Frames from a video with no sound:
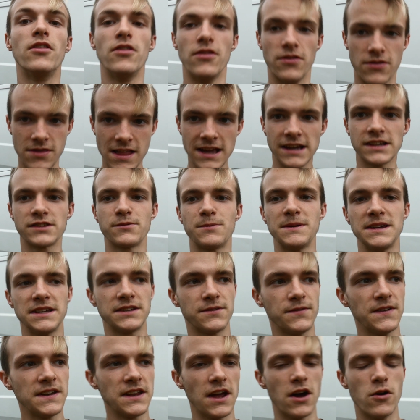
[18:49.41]
next week's
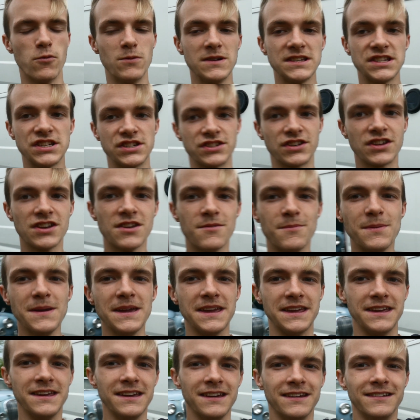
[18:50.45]
video, which is going to
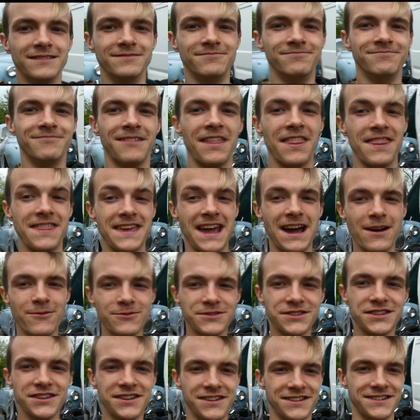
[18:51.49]
be the
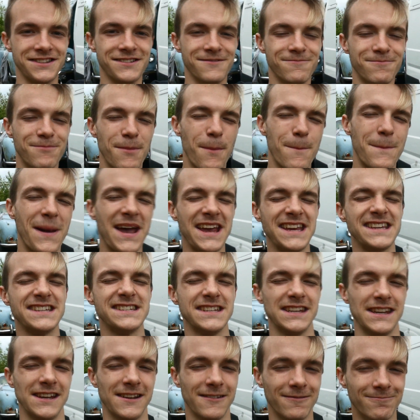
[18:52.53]
outside
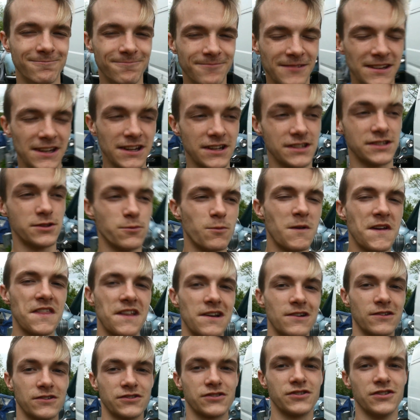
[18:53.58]
painting, because the weather
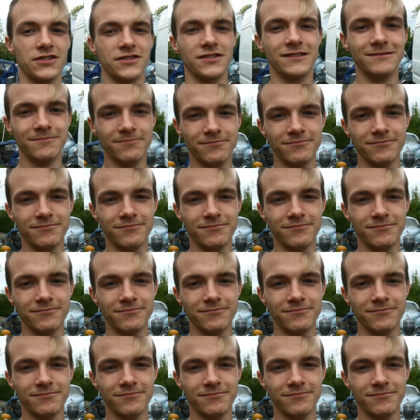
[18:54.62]
looks good.